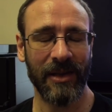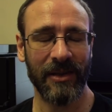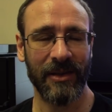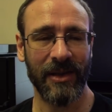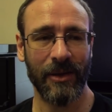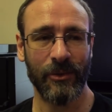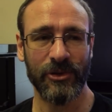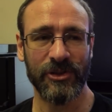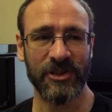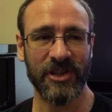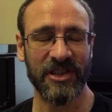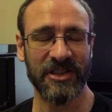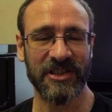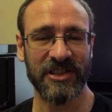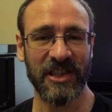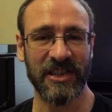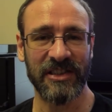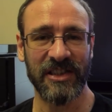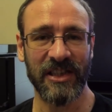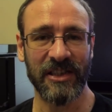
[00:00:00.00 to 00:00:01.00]
was just
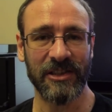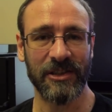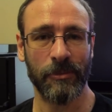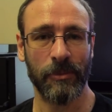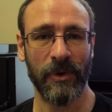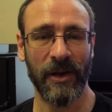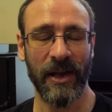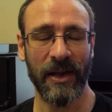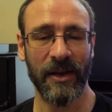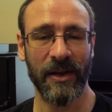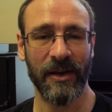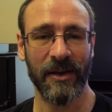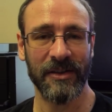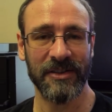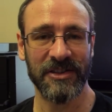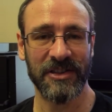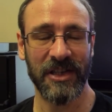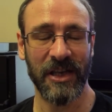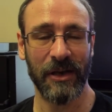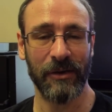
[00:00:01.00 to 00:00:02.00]
sitting to play a
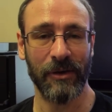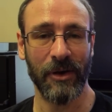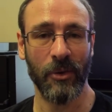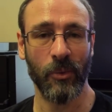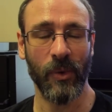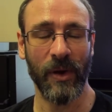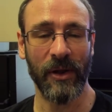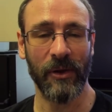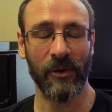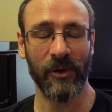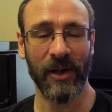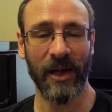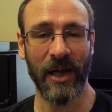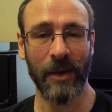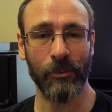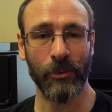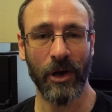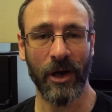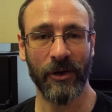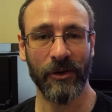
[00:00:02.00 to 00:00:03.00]
steering wheel
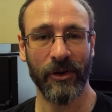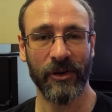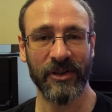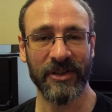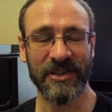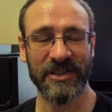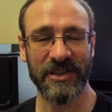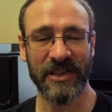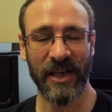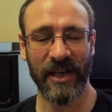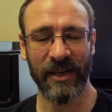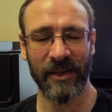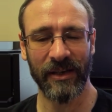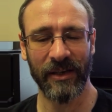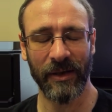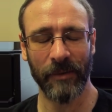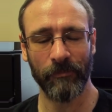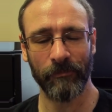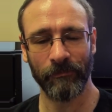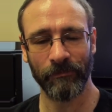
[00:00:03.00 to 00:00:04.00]
game rather than
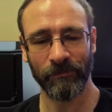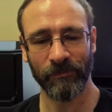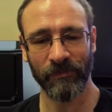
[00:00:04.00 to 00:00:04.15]
standing.